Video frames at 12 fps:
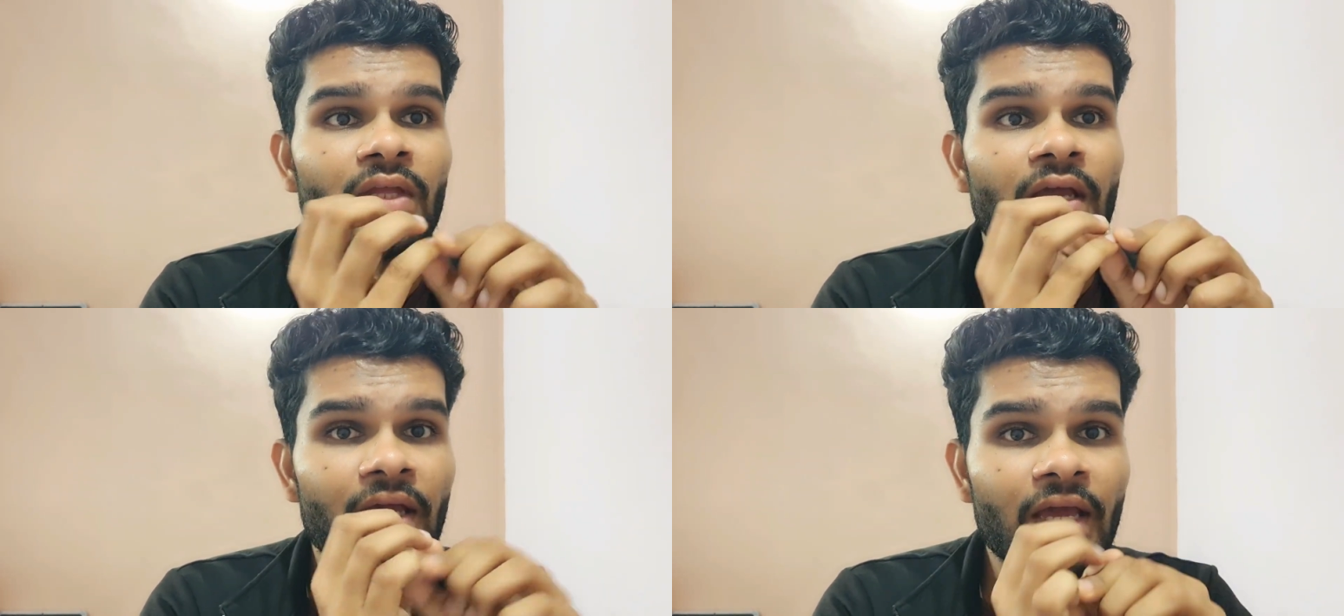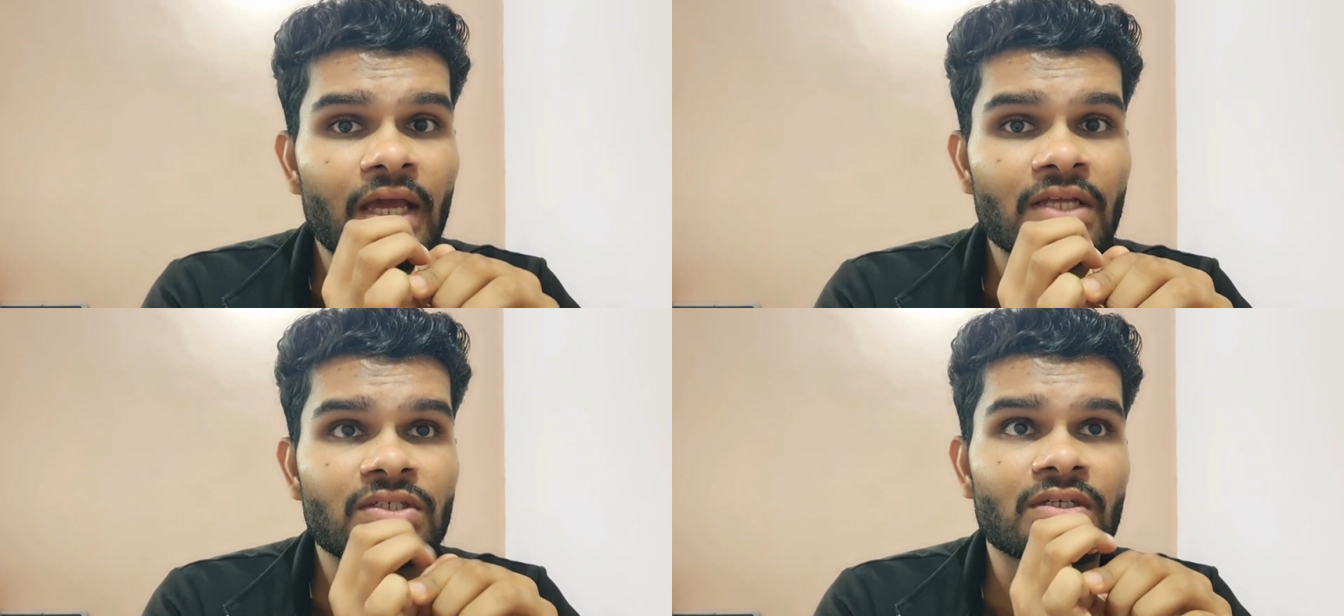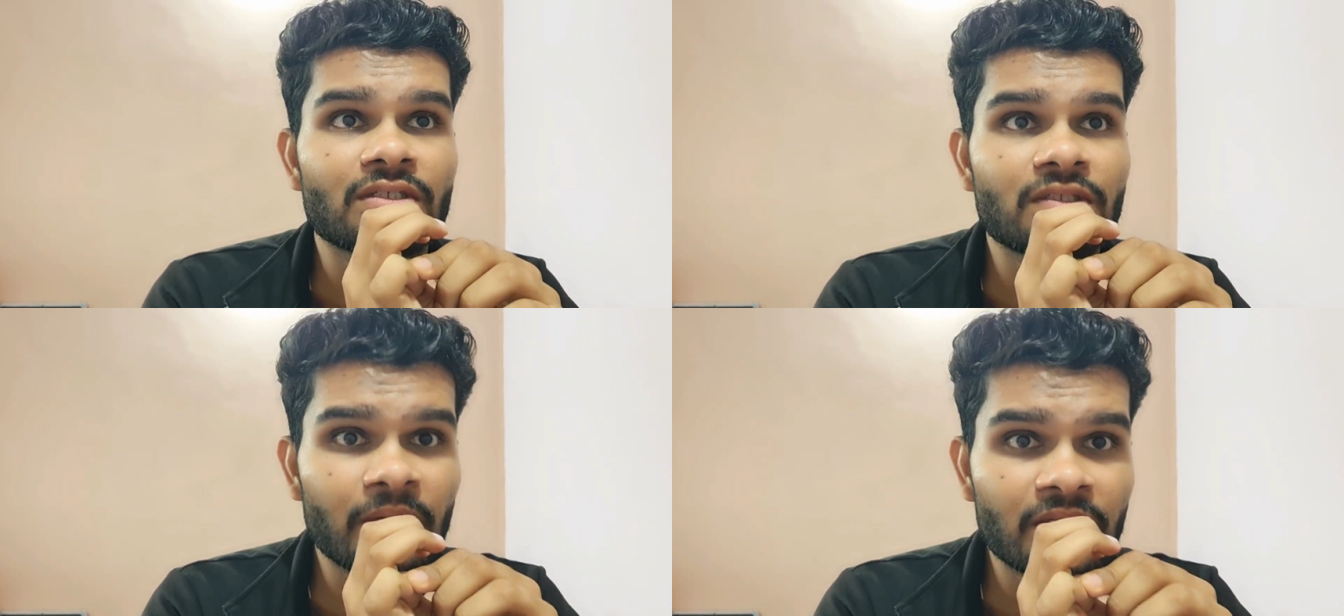age
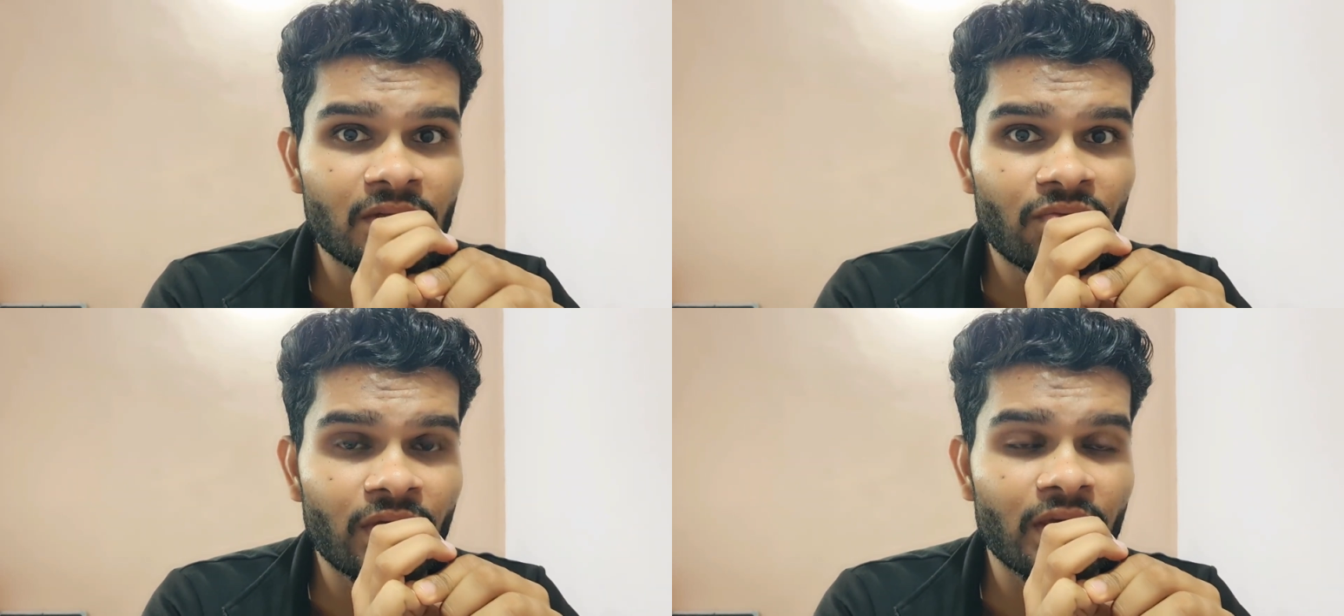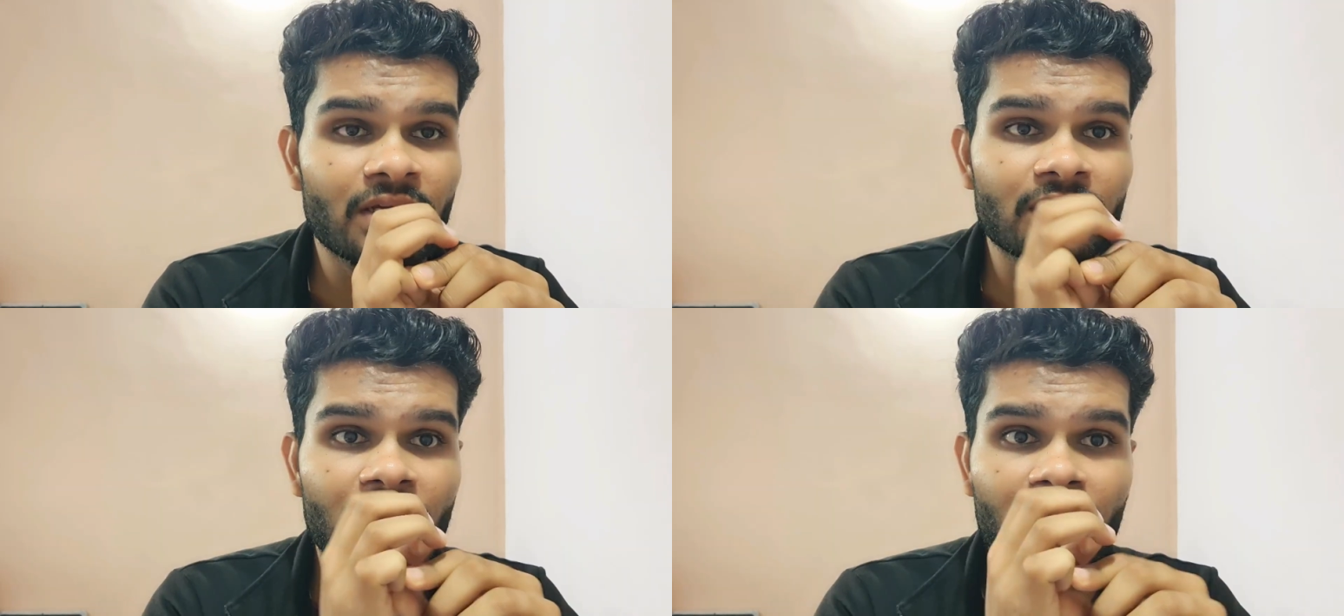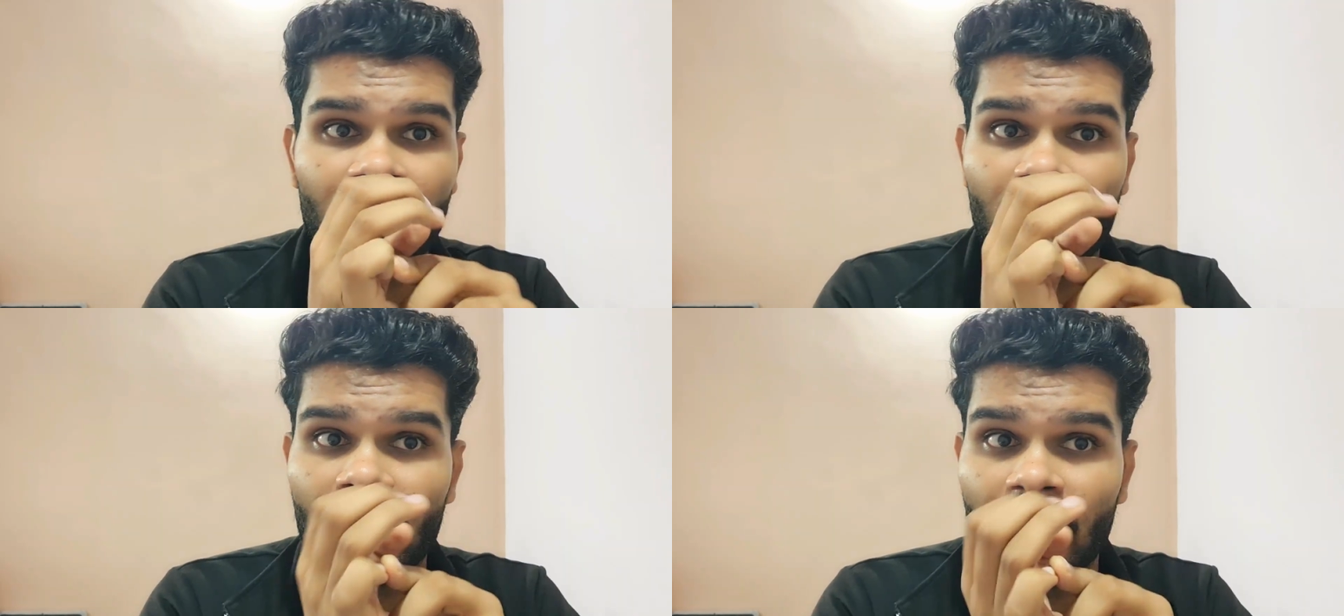specific the
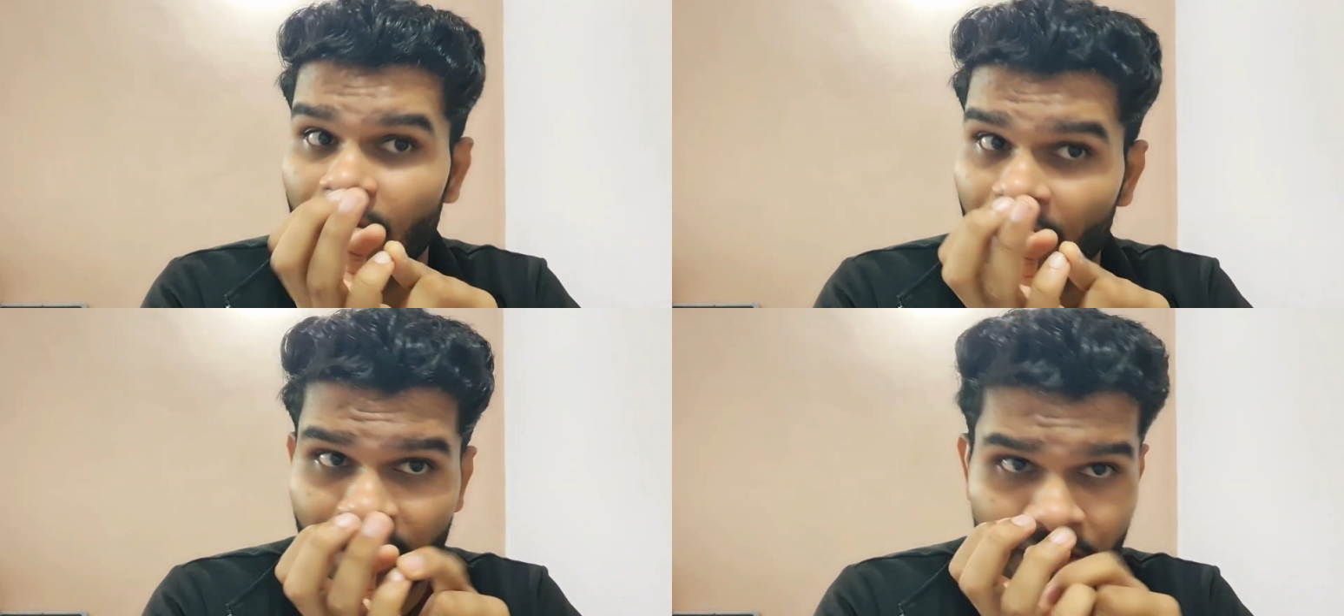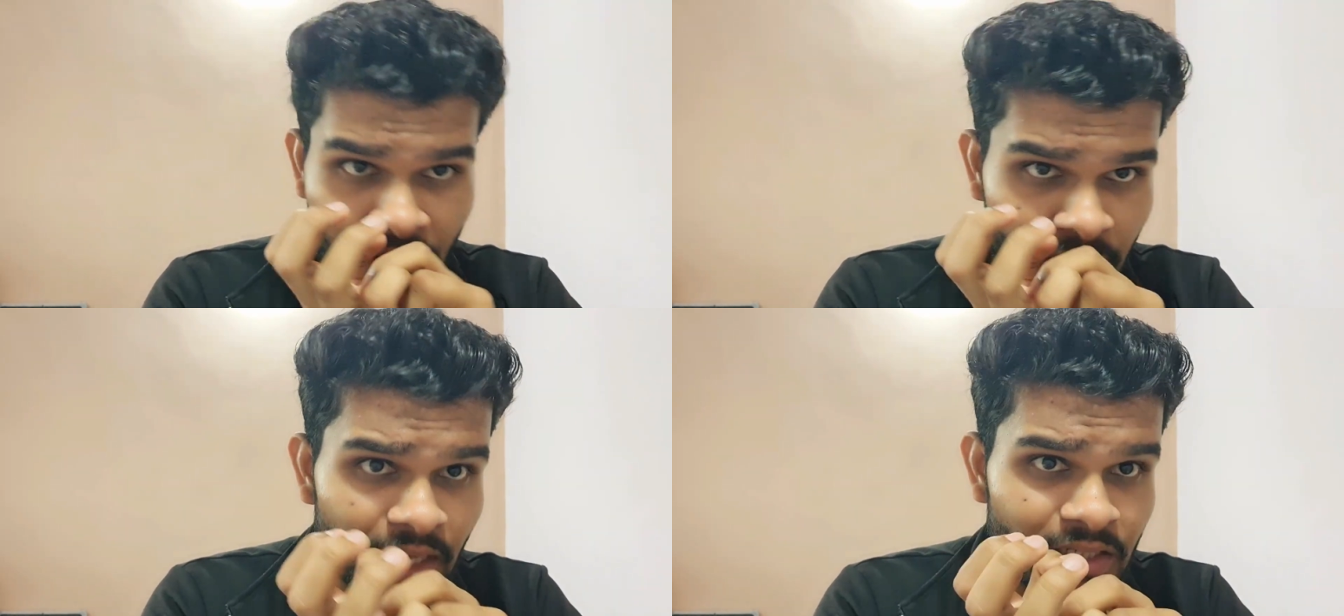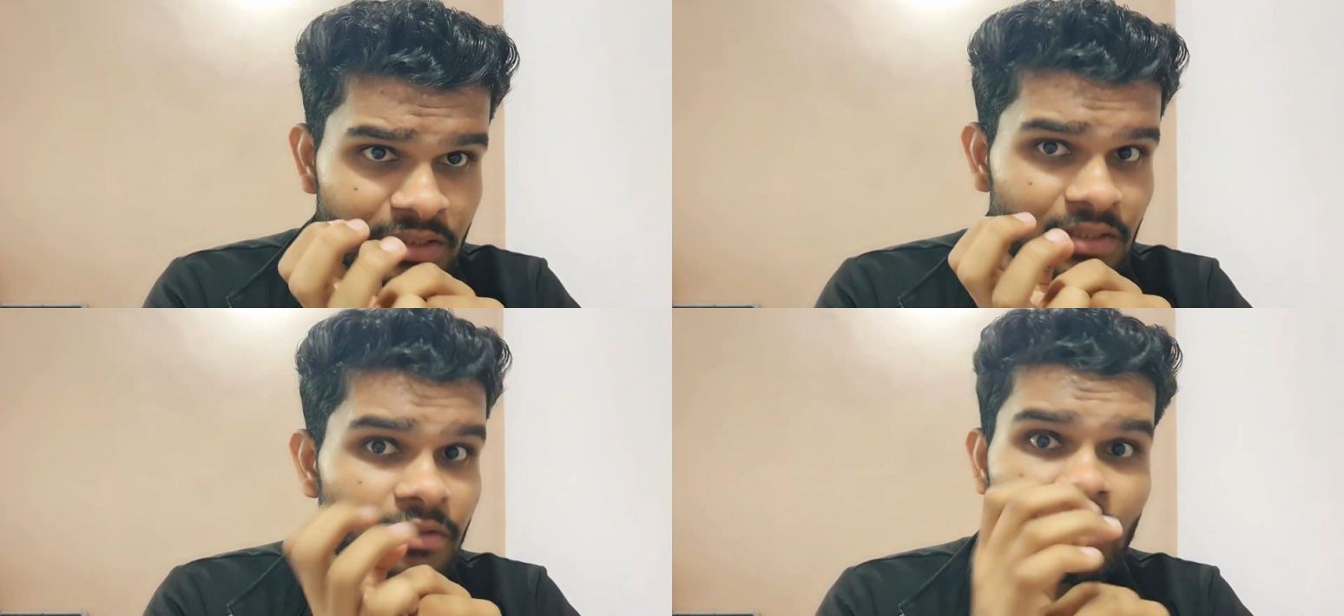death rates.
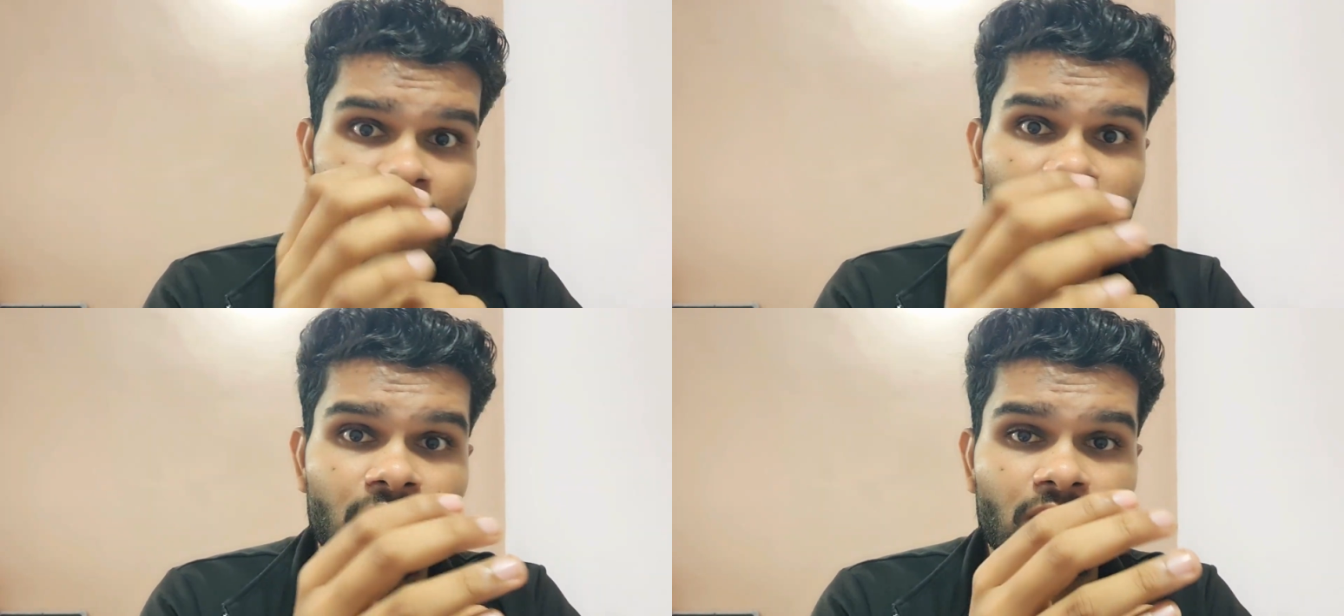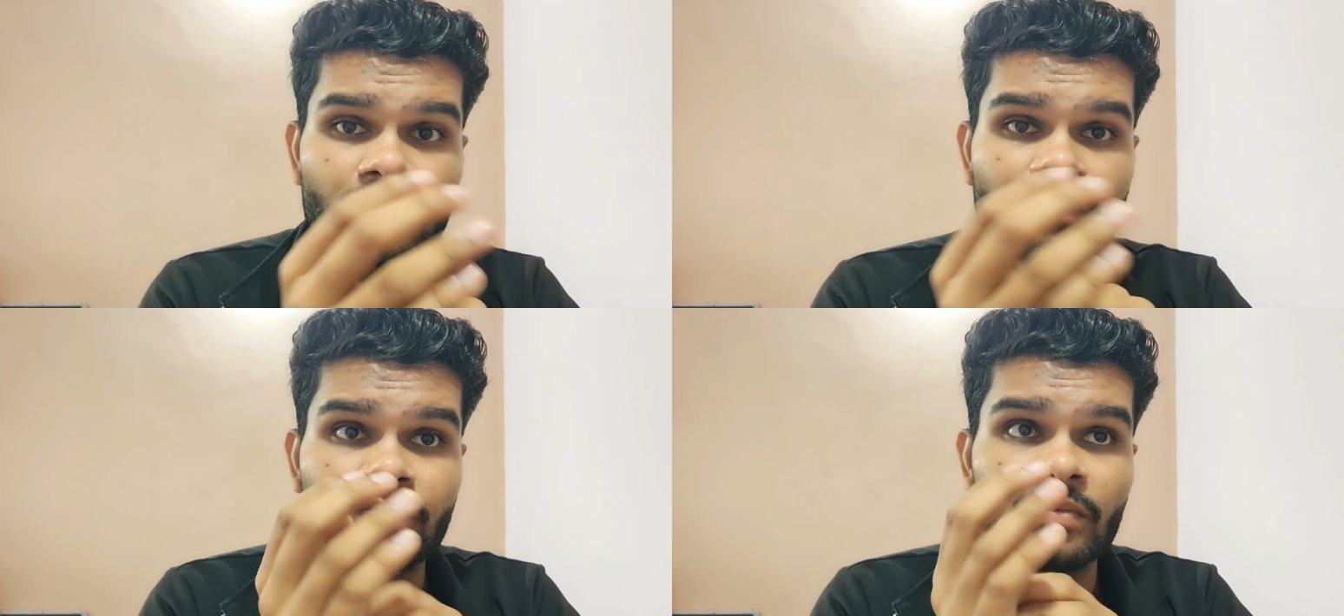So